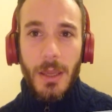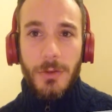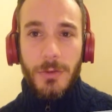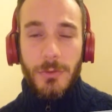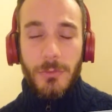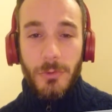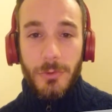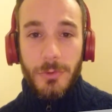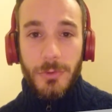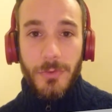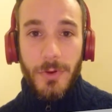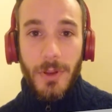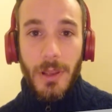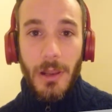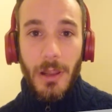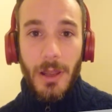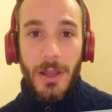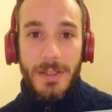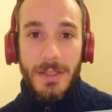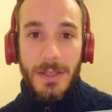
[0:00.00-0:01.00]
towards
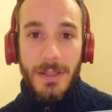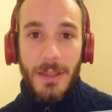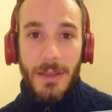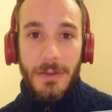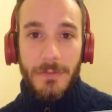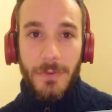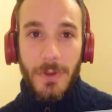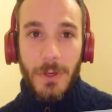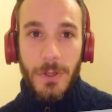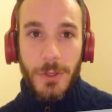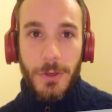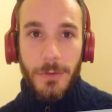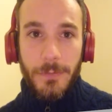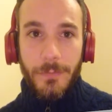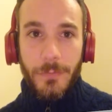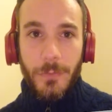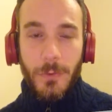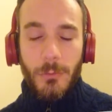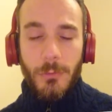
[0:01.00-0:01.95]
realizing that vision.